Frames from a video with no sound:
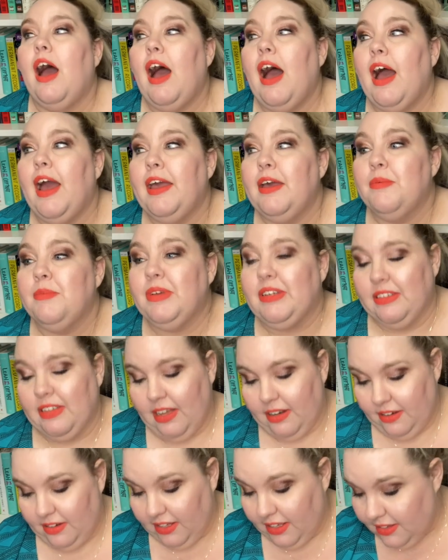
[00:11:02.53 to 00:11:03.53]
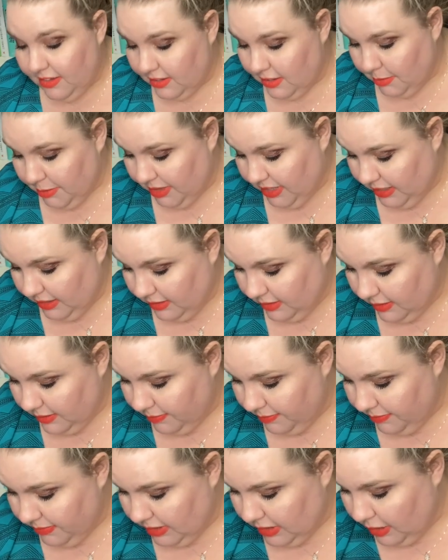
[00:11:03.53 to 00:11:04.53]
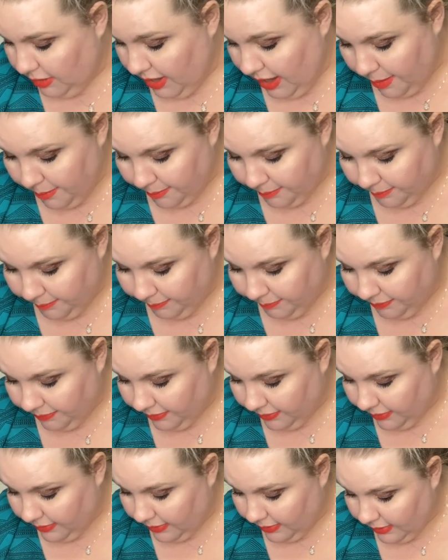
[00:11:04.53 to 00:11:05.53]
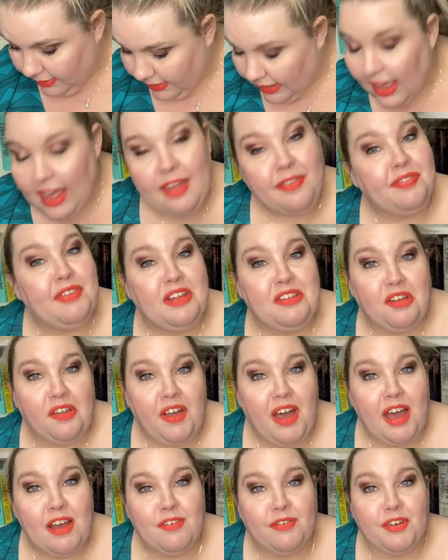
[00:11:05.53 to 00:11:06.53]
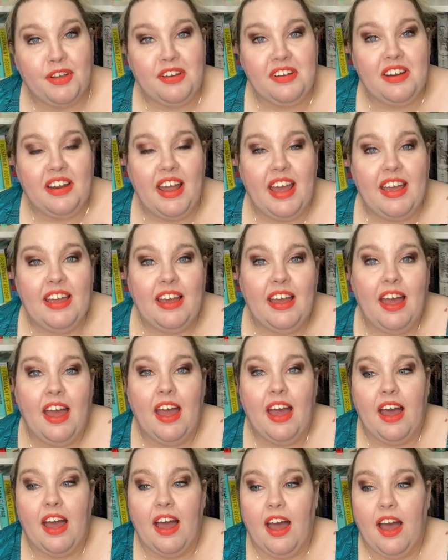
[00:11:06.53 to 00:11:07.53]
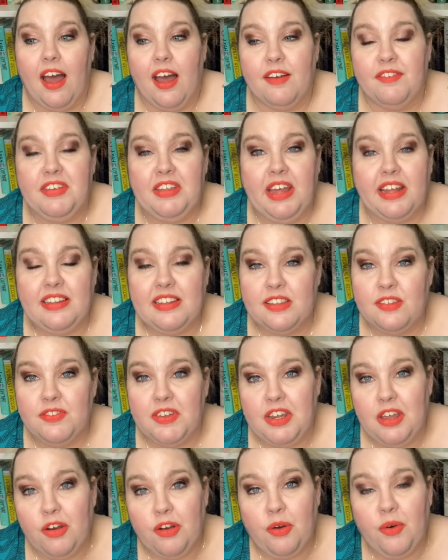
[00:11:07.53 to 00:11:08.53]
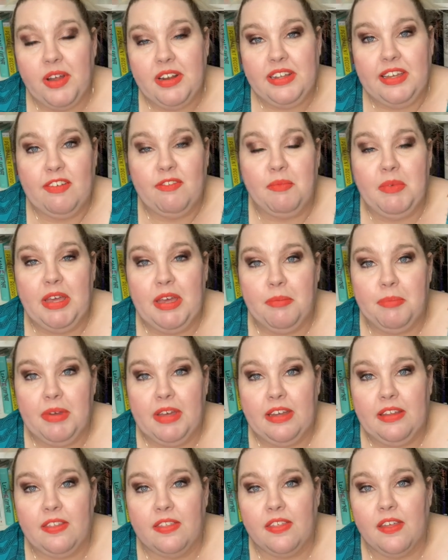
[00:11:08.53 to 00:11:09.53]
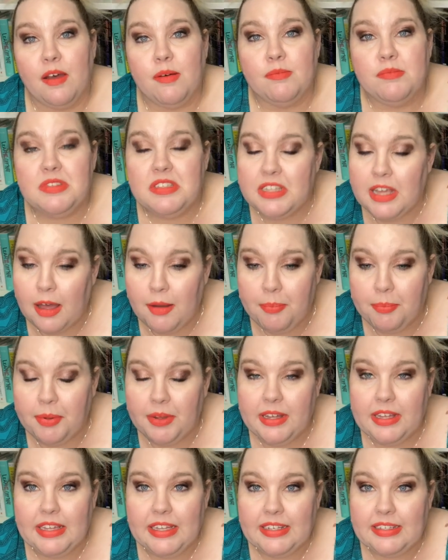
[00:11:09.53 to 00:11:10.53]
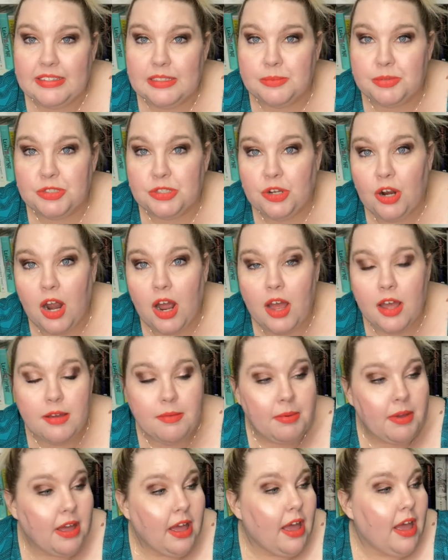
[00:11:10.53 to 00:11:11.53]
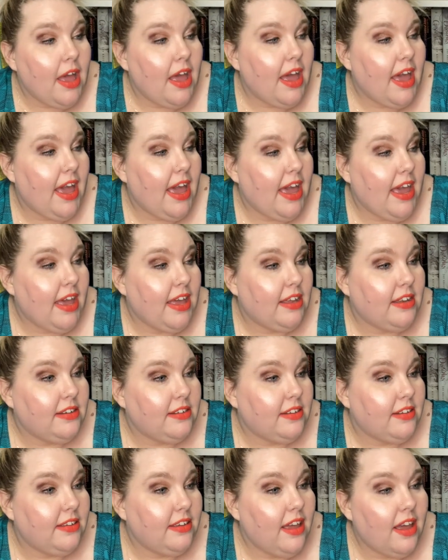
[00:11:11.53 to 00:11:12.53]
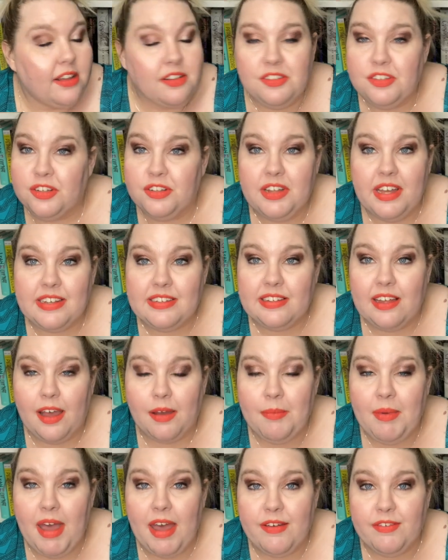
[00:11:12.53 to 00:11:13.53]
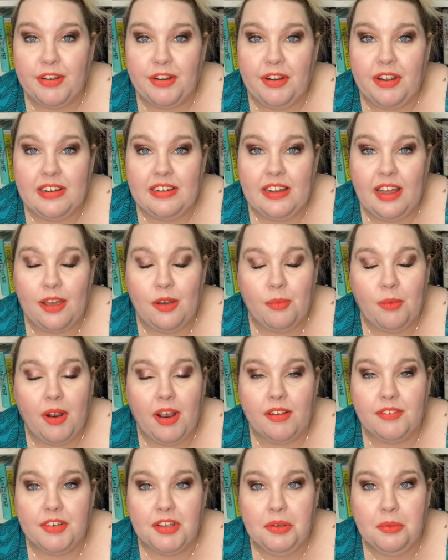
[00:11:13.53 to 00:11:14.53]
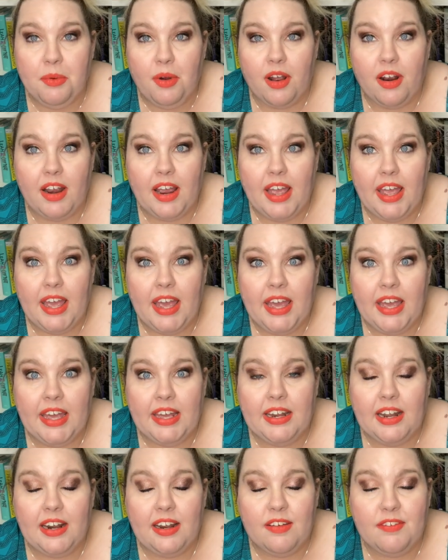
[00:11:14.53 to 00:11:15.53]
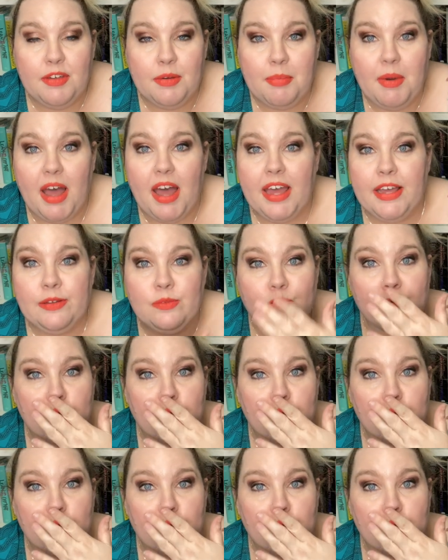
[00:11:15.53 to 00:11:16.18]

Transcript: I am excited to get to some of these. So yeah, that's all I have for you today. Uh, if you like this video, go ahead and give me a big thumbs up, click subscribe, and yeah, until next time, have a great day wherever you are, and I love you. Bye.